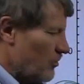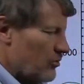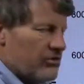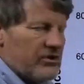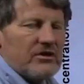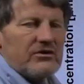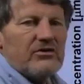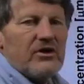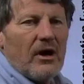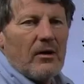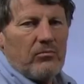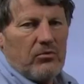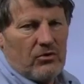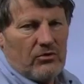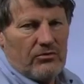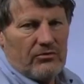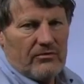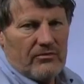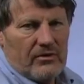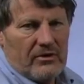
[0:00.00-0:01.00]
only
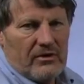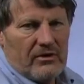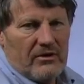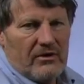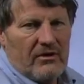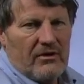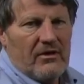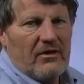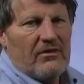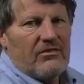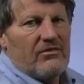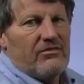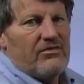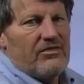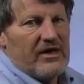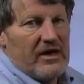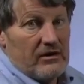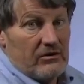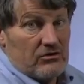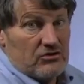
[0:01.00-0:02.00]
doubled.
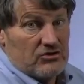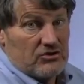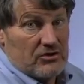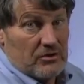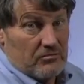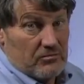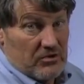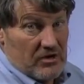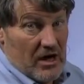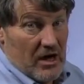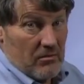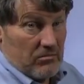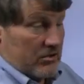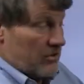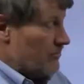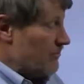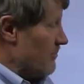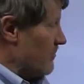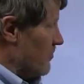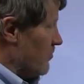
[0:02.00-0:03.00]
There's the
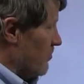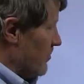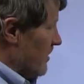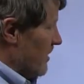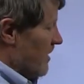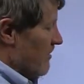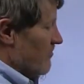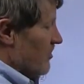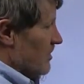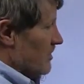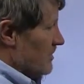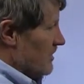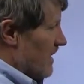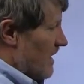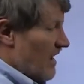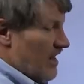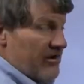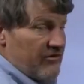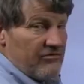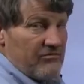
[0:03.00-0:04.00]
problem. We have a
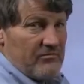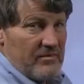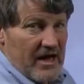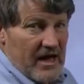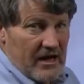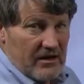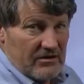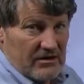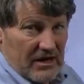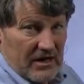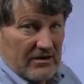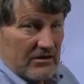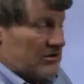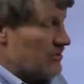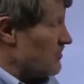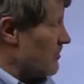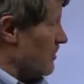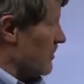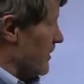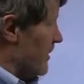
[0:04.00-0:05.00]
lot of bad data
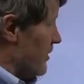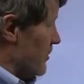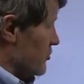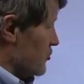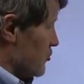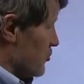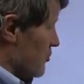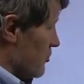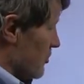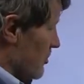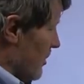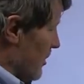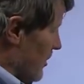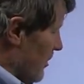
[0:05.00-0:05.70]
in the literature